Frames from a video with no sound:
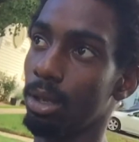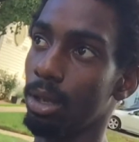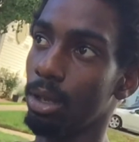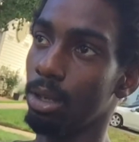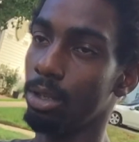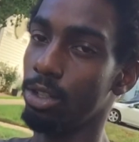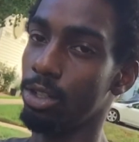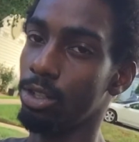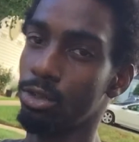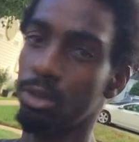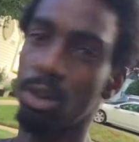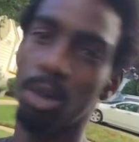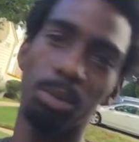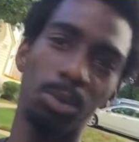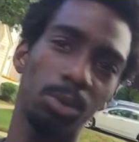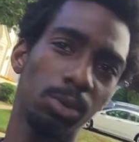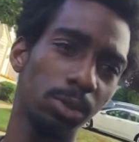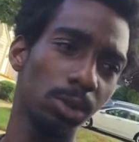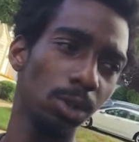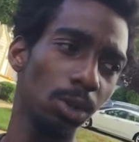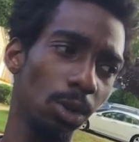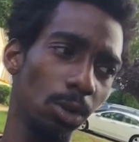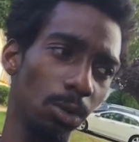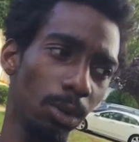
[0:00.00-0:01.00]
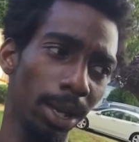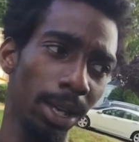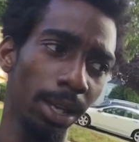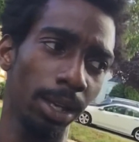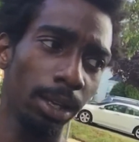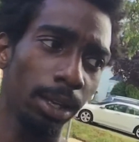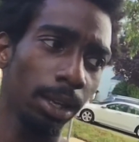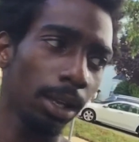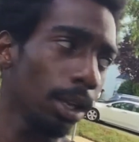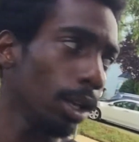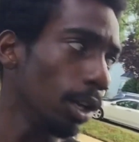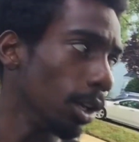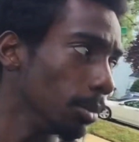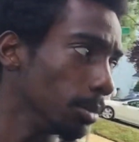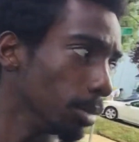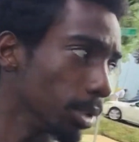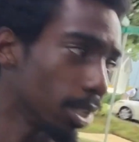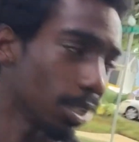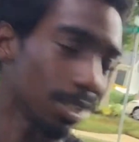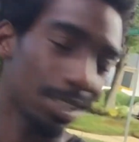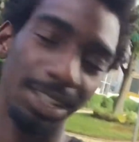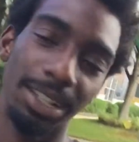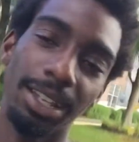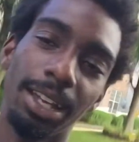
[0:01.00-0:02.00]
troubles go away, because
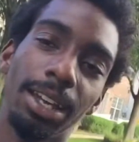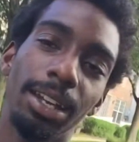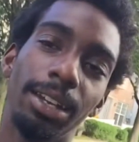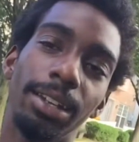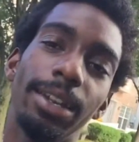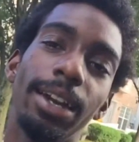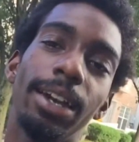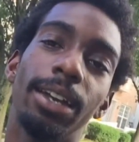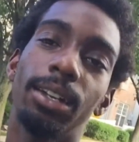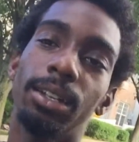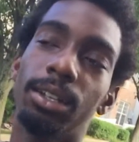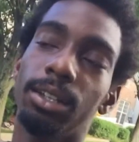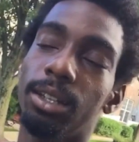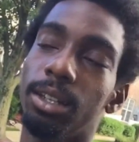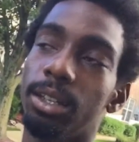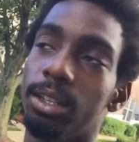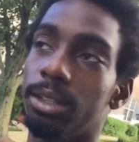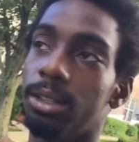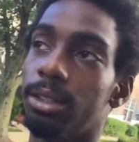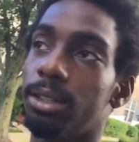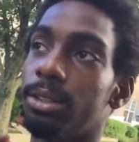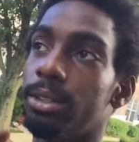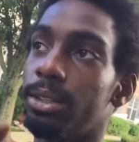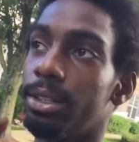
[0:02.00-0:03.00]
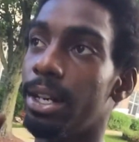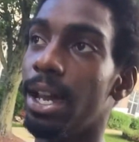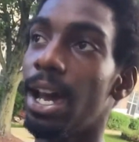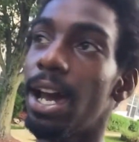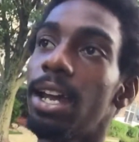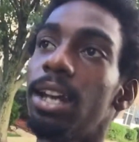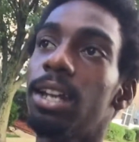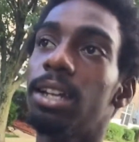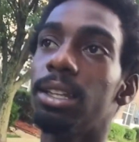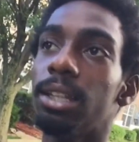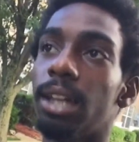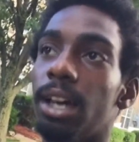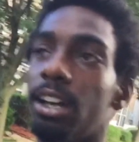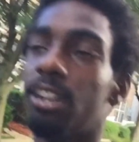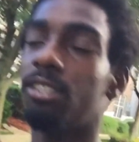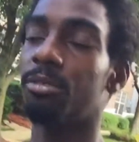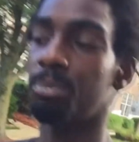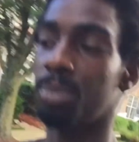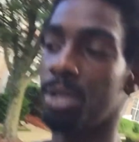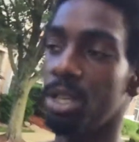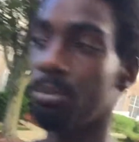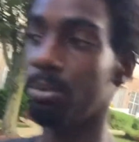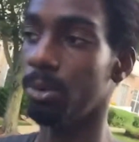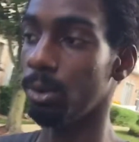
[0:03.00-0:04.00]
not a lot of
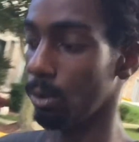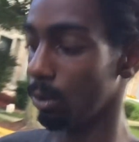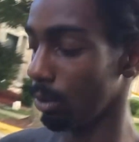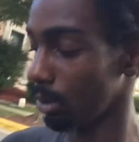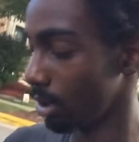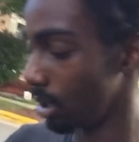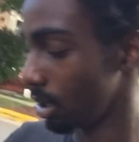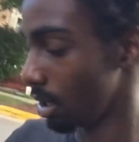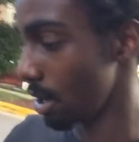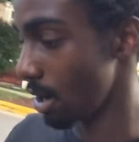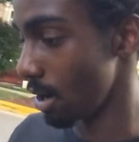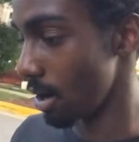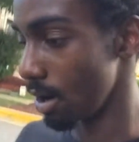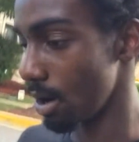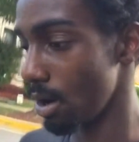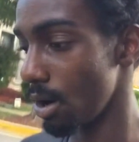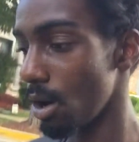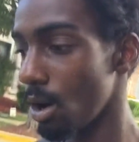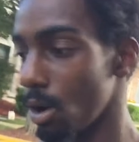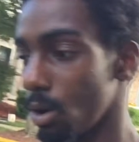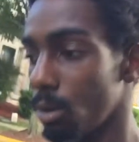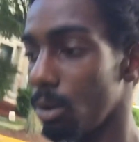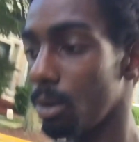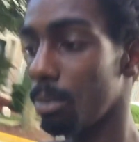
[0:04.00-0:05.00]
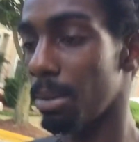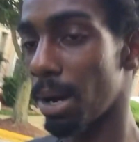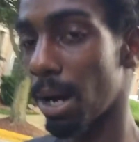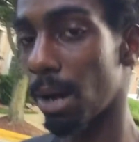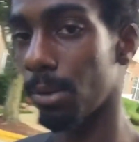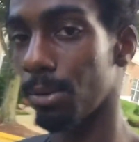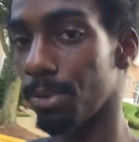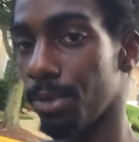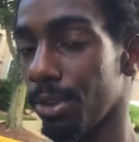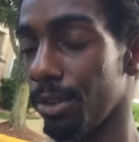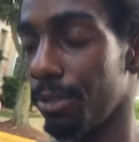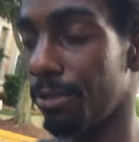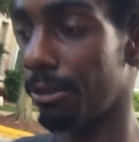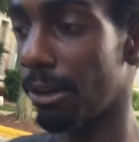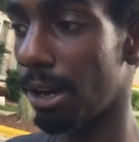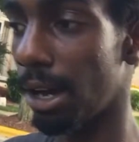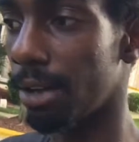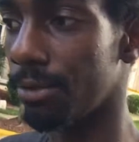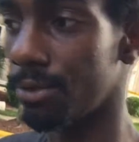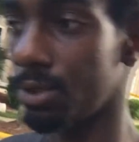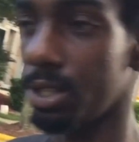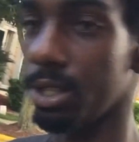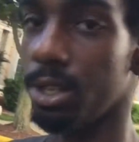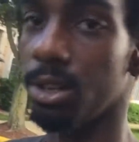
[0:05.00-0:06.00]
people know about the 5
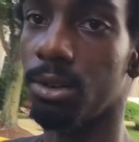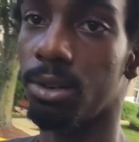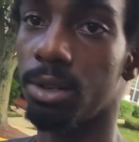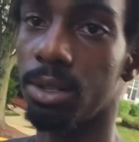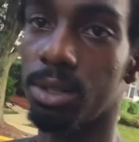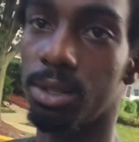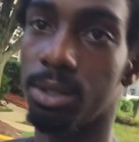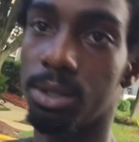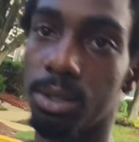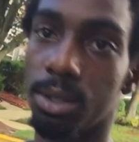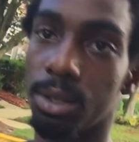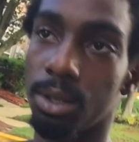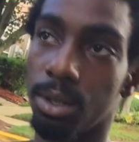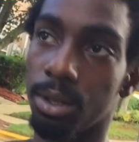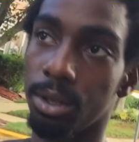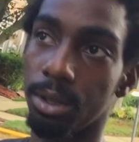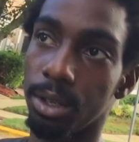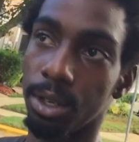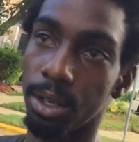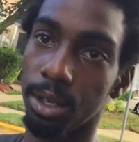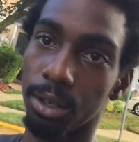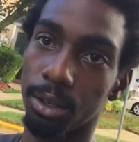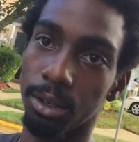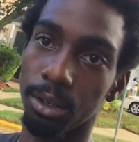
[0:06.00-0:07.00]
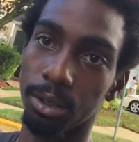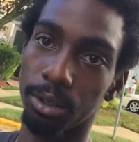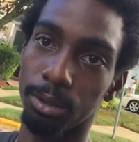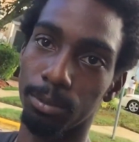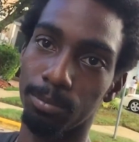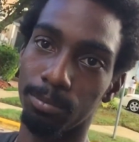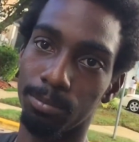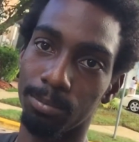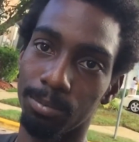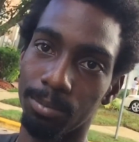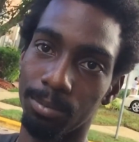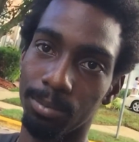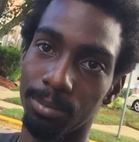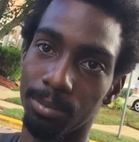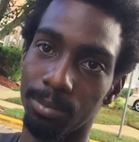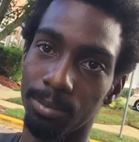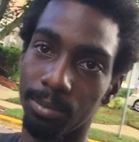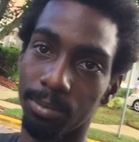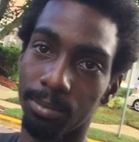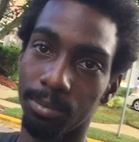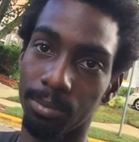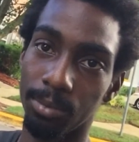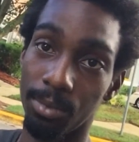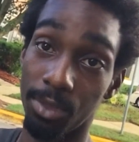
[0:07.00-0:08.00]
Series. They're
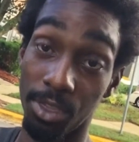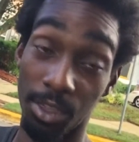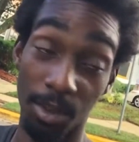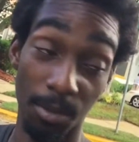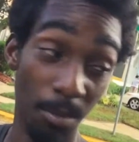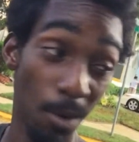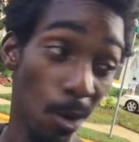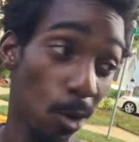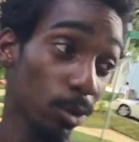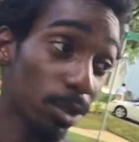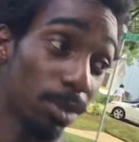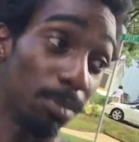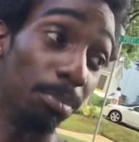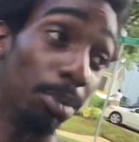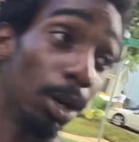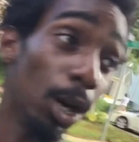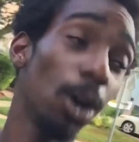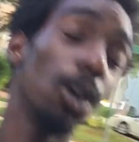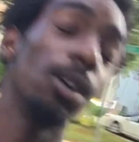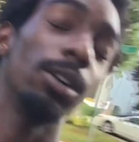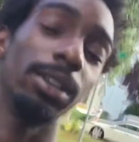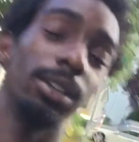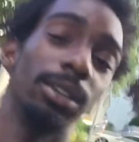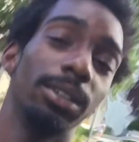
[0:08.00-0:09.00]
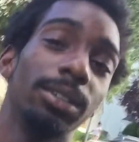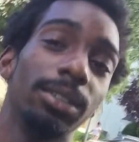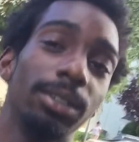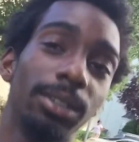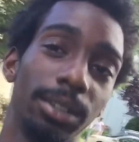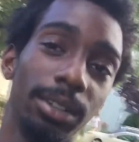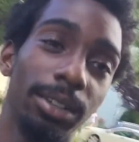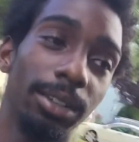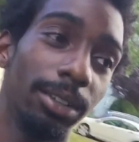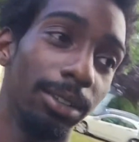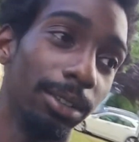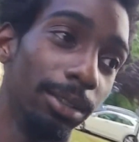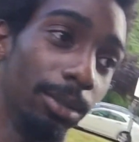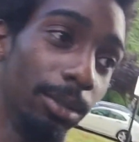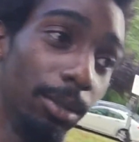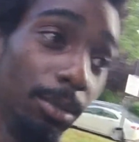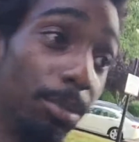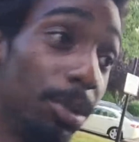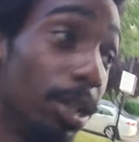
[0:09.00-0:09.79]
the most bought, to be